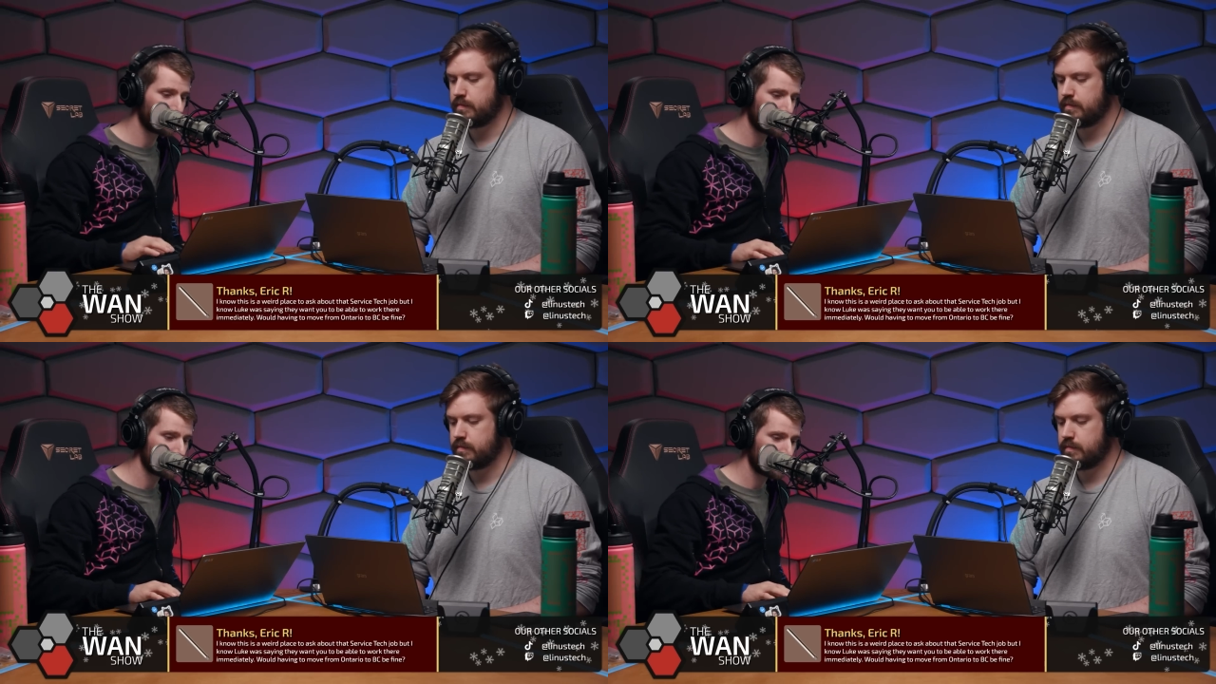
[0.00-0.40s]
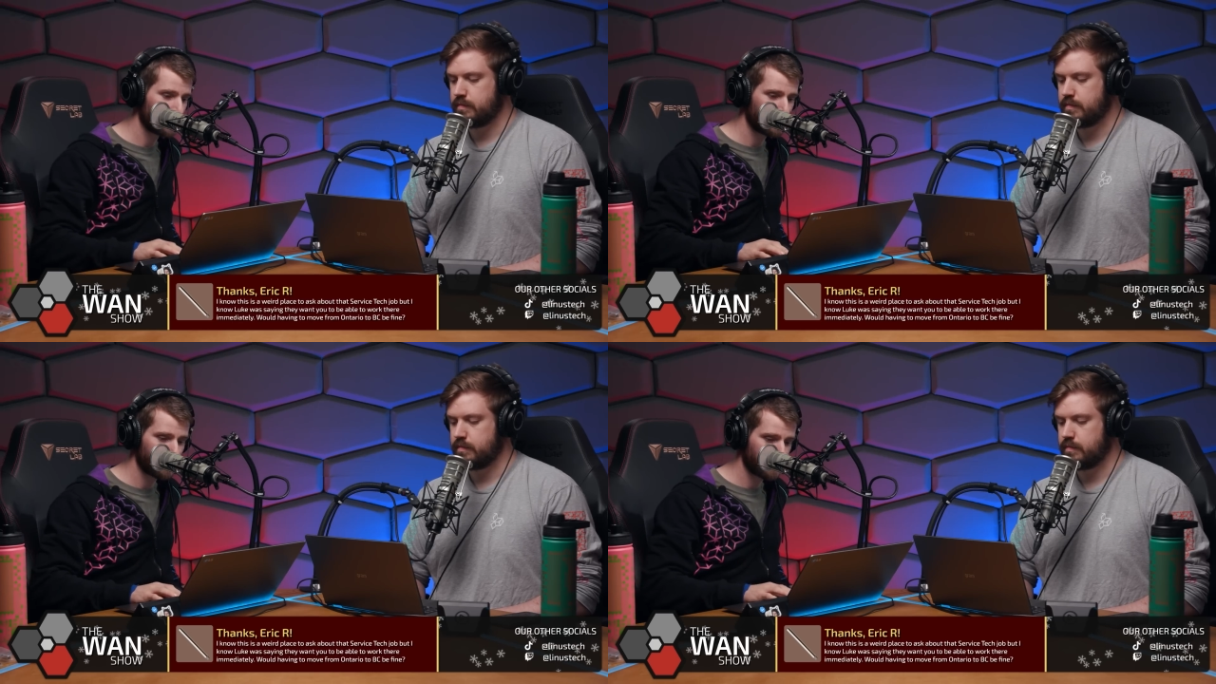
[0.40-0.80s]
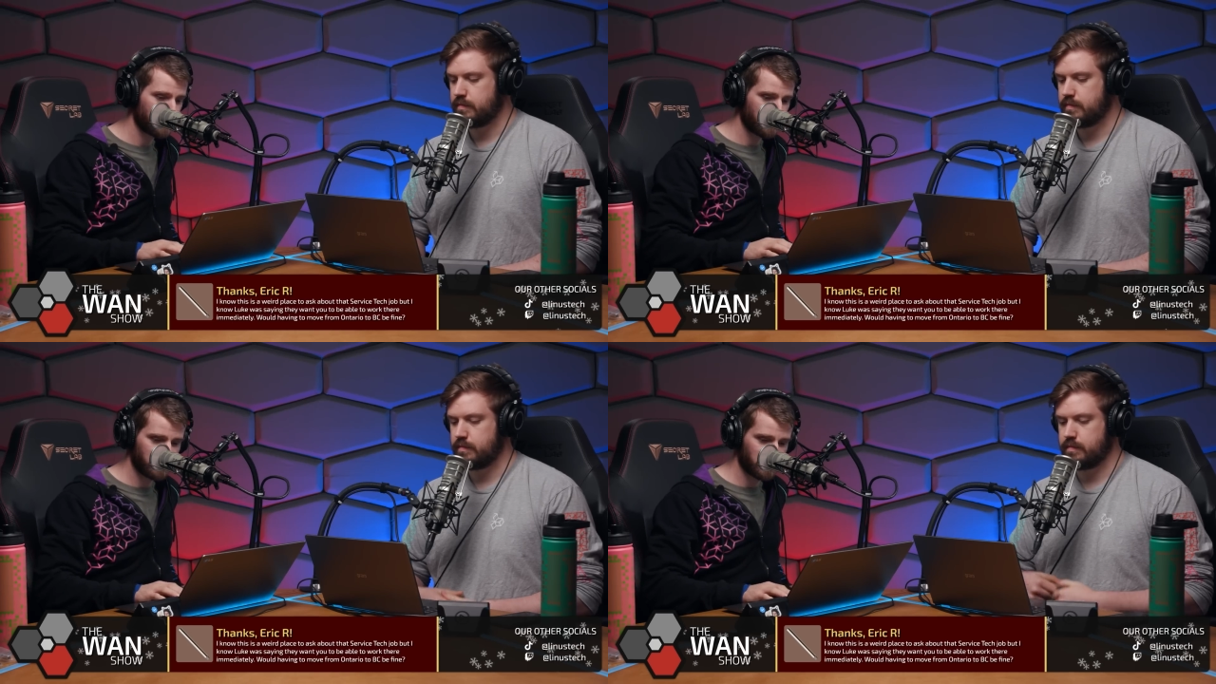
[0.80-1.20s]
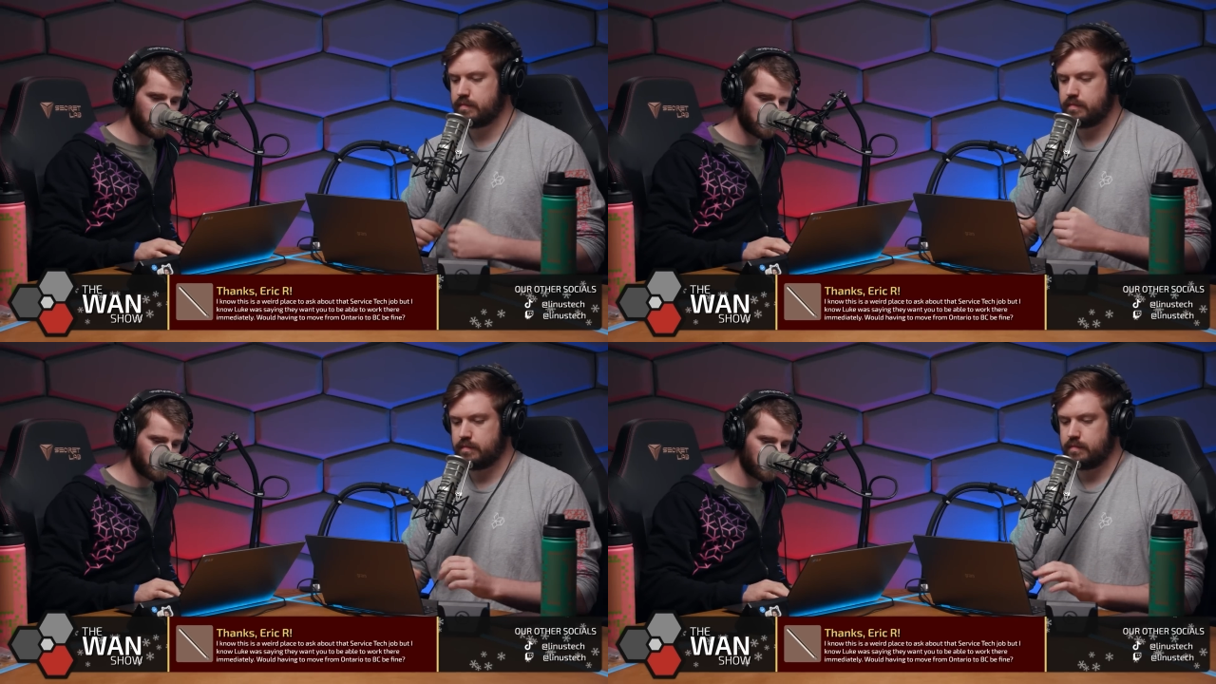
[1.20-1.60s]

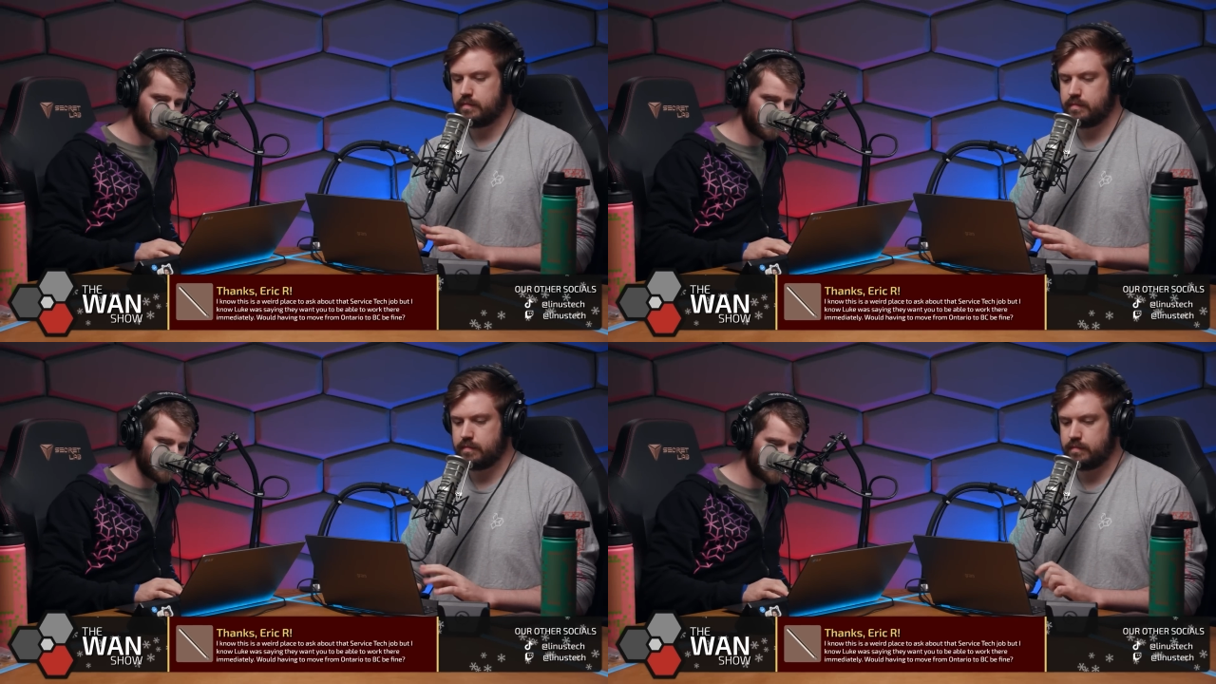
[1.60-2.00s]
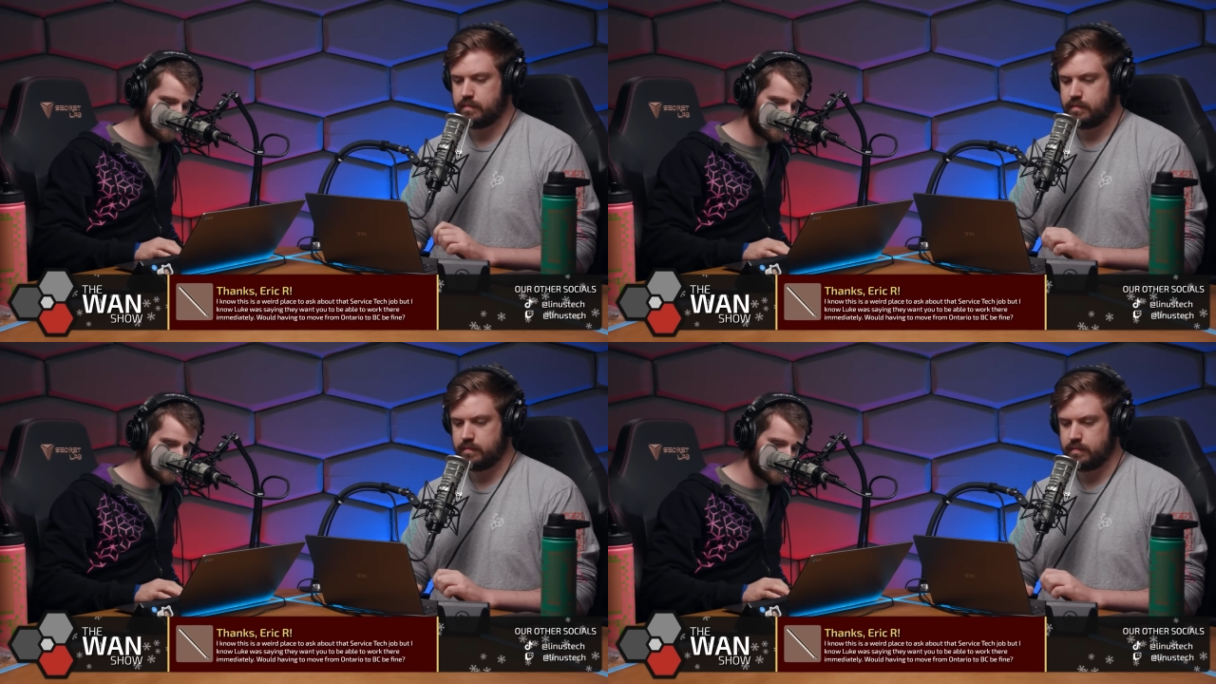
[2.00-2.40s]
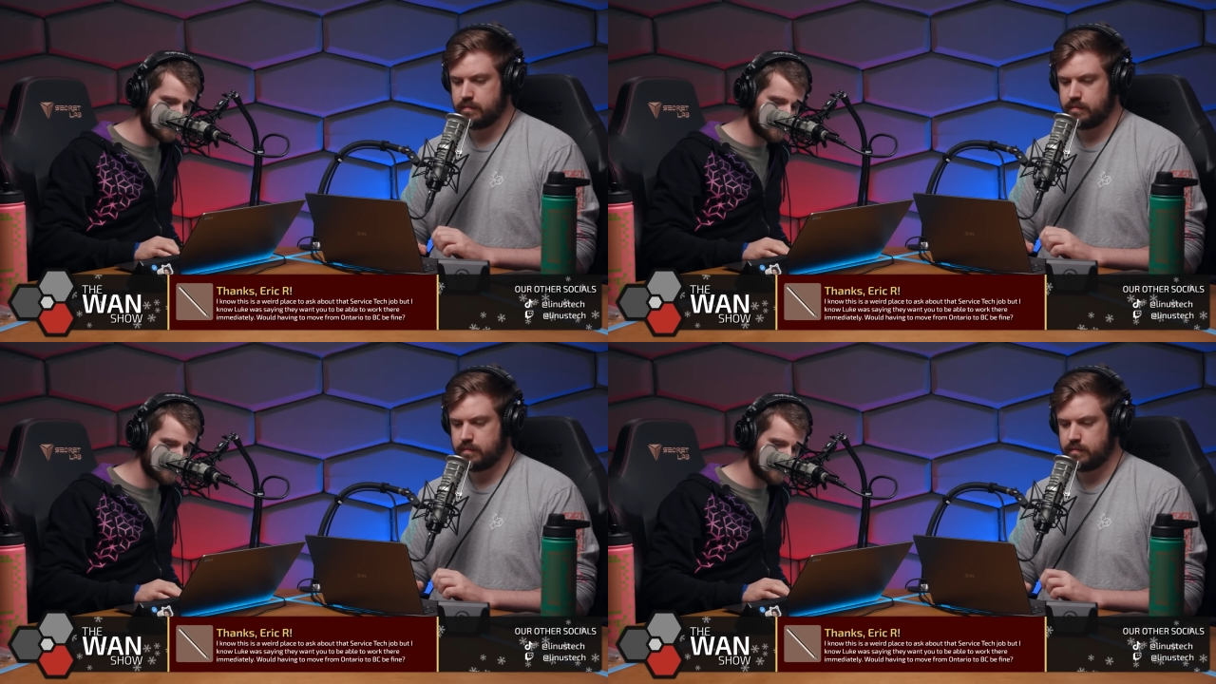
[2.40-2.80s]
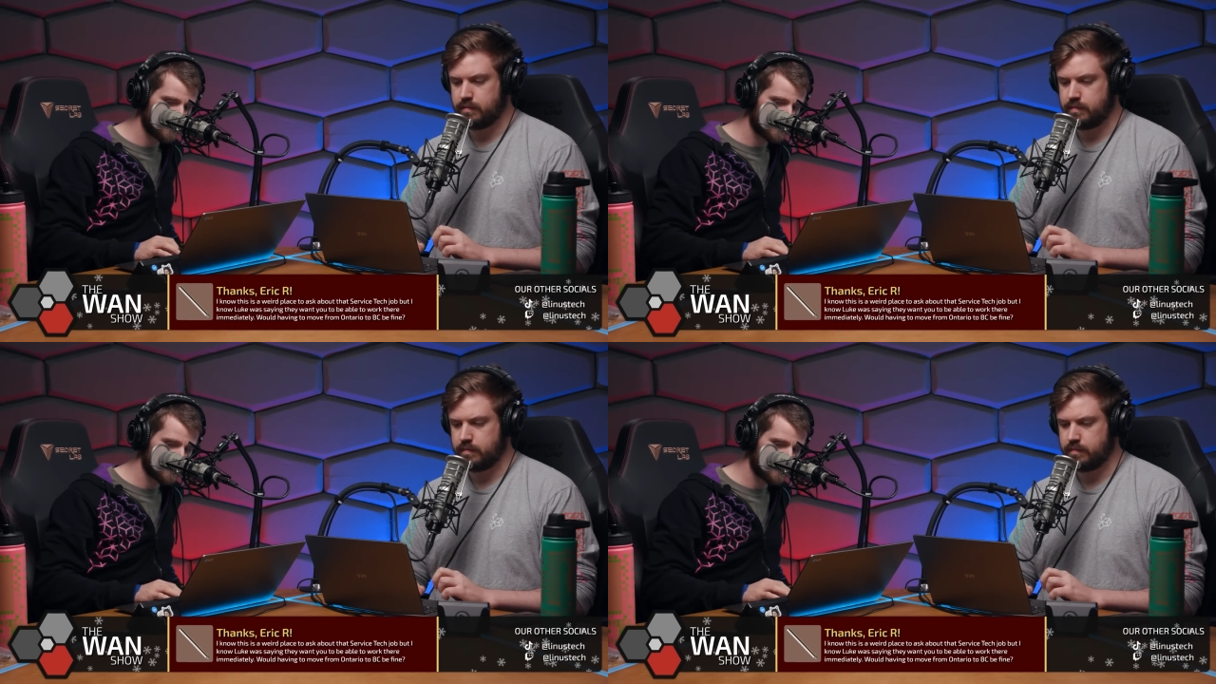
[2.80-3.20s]

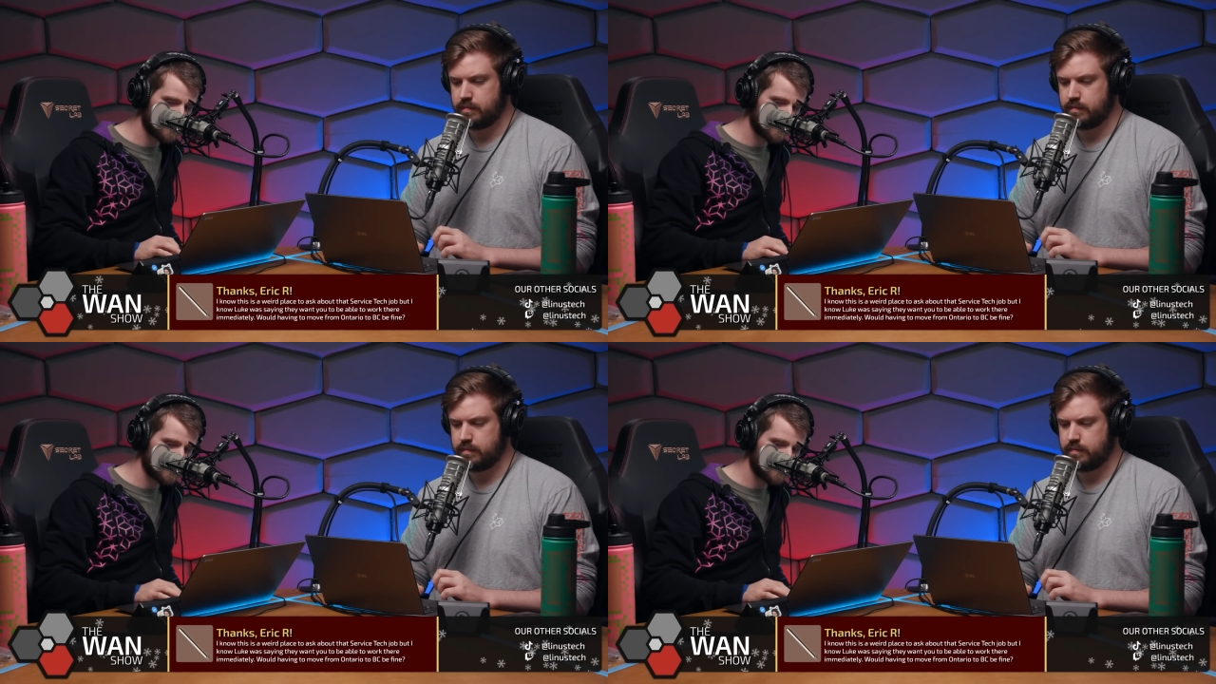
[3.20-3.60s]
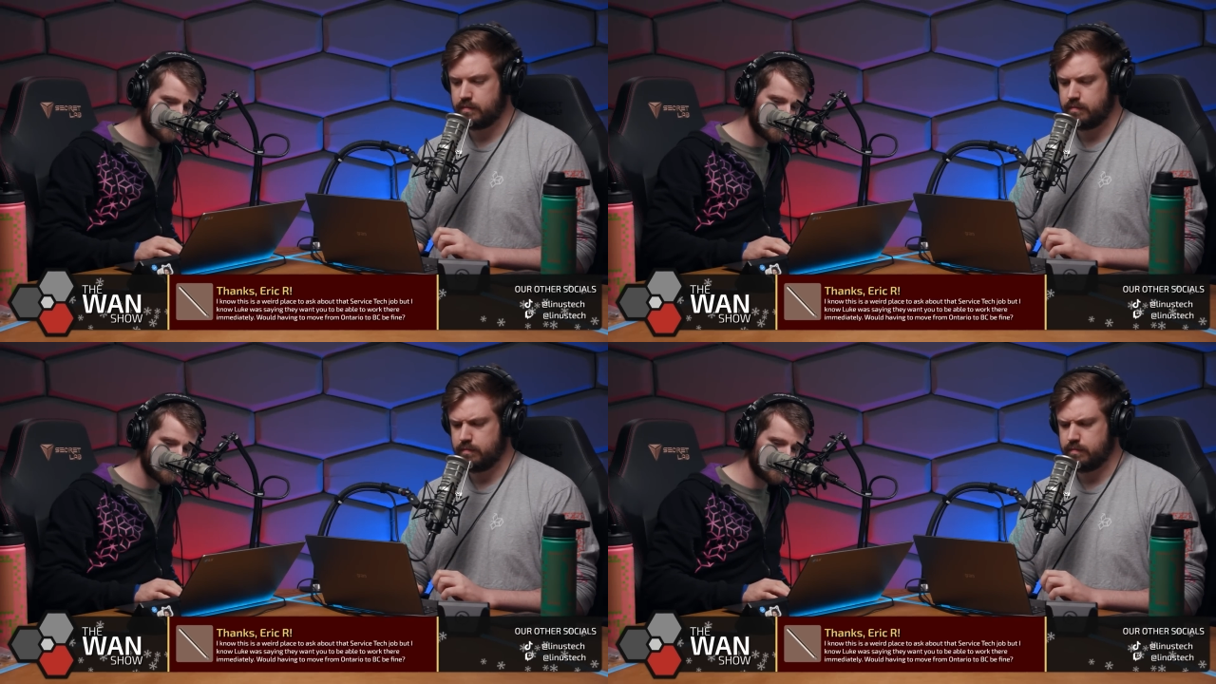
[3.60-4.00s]
(no one is talking)